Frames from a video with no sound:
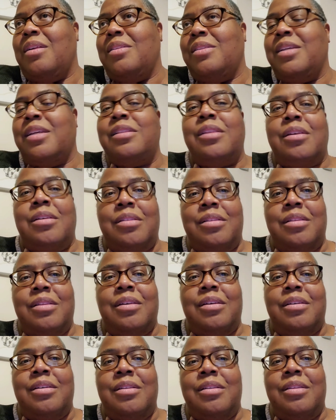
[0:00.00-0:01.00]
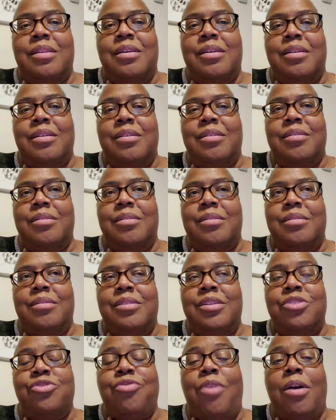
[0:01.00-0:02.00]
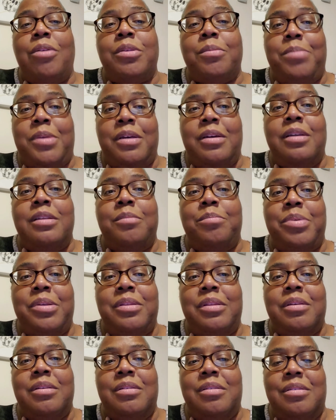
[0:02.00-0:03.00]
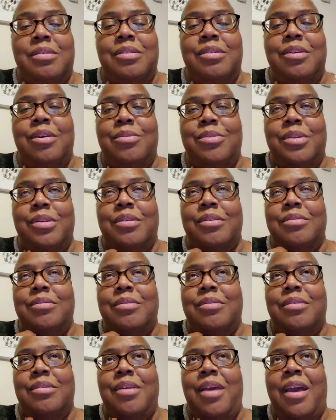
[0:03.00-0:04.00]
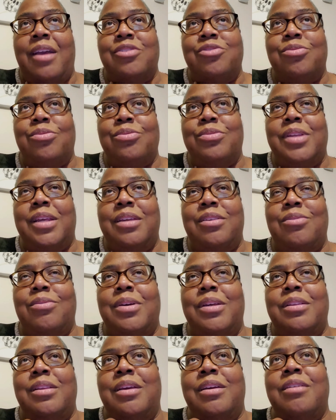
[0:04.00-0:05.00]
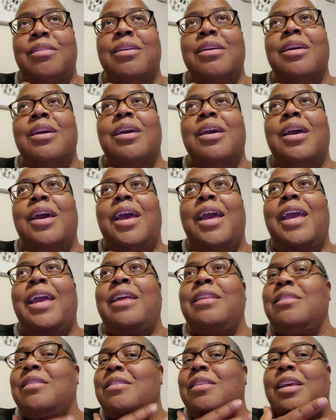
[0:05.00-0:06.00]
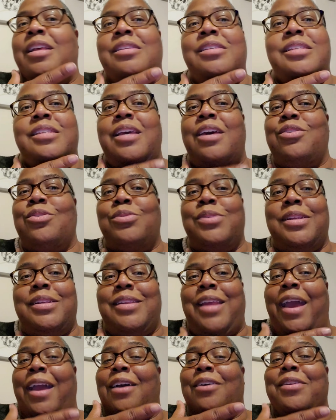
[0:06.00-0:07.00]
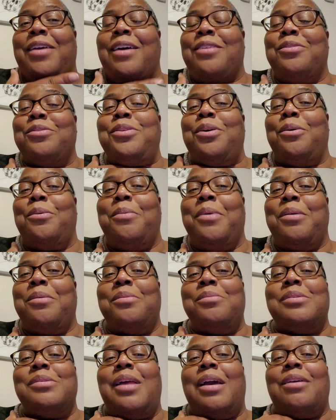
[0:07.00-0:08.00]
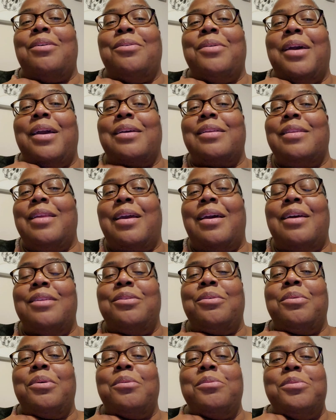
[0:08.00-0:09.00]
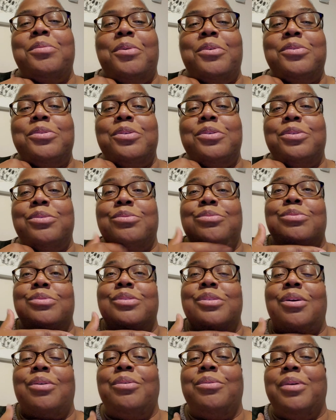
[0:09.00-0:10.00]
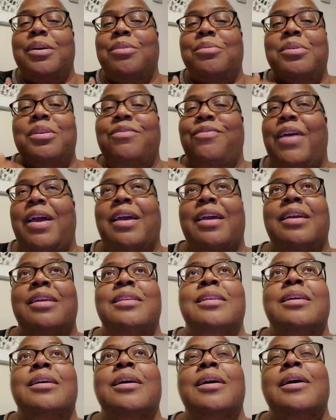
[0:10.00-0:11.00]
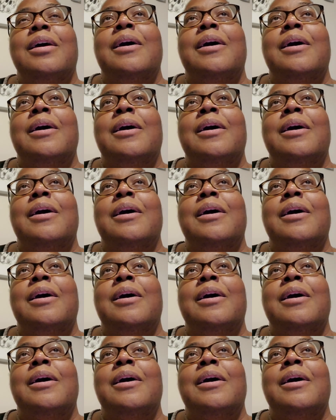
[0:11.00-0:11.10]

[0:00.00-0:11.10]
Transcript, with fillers: Did the the the to draw the blood and put the, you know, the actual needle in there. It it settled it down. I don't know. Maybe it was like, okay, now I know what I'm supposed to do. So it was fine.